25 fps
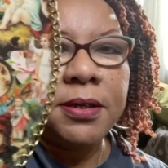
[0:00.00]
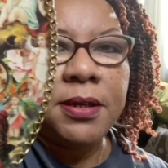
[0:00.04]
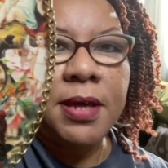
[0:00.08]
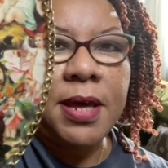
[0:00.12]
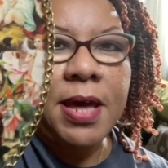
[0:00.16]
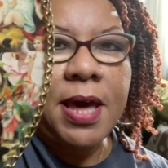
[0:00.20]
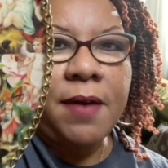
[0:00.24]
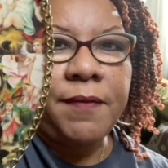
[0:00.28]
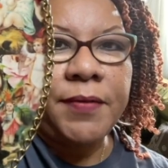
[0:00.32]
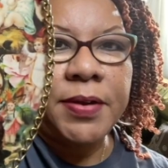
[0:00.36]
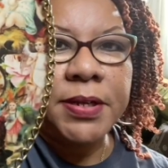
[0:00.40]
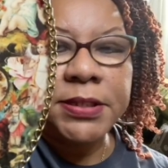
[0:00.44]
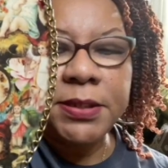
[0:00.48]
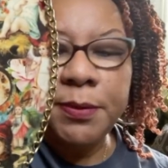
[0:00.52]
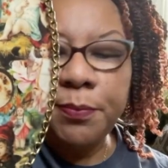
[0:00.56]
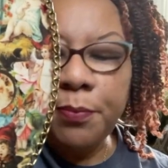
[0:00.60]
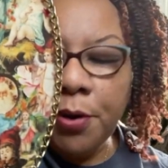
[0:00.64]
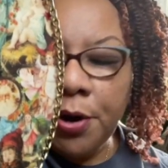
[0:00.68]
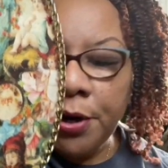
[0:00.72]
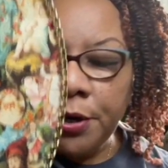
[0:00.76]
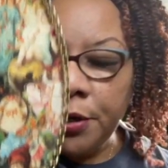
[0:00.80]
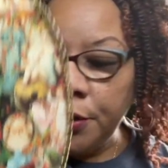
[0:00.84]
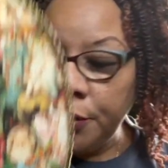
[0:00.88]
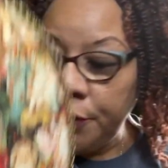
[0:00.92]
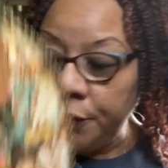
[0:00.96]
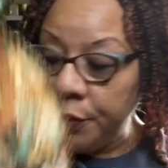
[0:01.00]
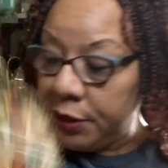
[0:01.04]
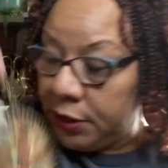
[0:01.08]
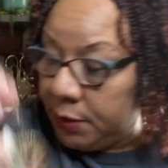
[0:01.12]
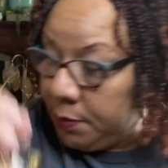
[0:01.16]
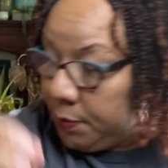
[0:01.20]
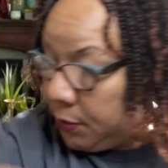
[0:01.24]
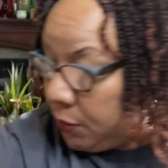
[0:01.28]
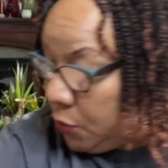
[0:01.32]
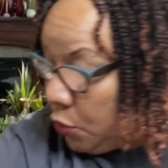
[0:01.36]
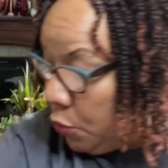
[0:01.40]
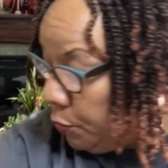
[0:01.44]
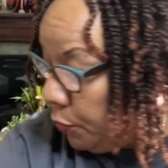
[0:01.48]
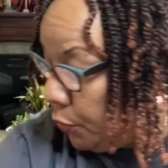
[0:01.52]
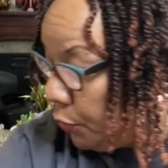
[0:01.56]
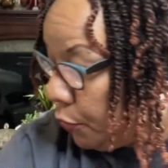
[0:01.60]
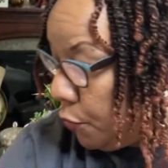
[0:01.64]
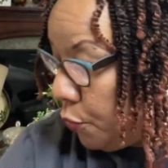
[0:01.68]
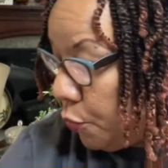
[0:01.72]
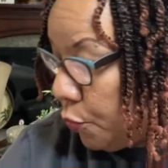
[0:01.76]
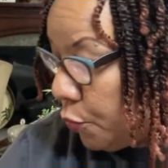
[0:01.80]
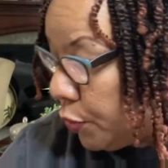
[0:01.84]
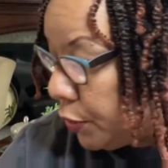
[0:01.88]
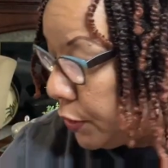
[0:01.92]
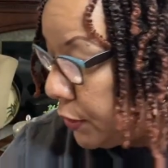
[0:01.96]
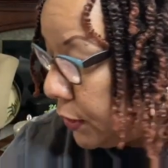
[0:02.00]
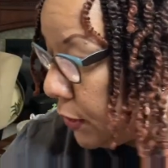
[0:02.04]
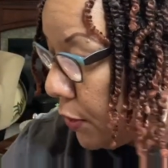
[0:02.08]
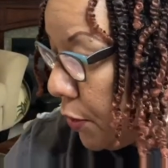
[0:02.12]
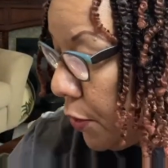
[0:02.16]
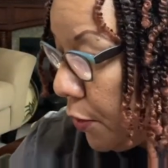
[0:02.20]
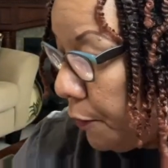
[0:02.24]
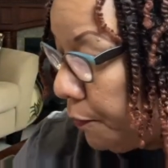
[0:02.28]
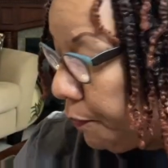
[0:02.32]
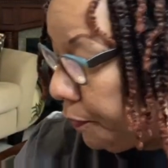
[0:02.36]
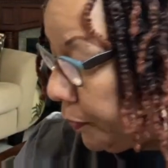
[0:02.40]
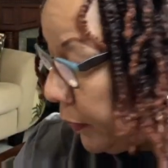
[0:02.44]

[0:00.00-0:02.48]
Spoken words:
have it as a part of your Christmas home decor. So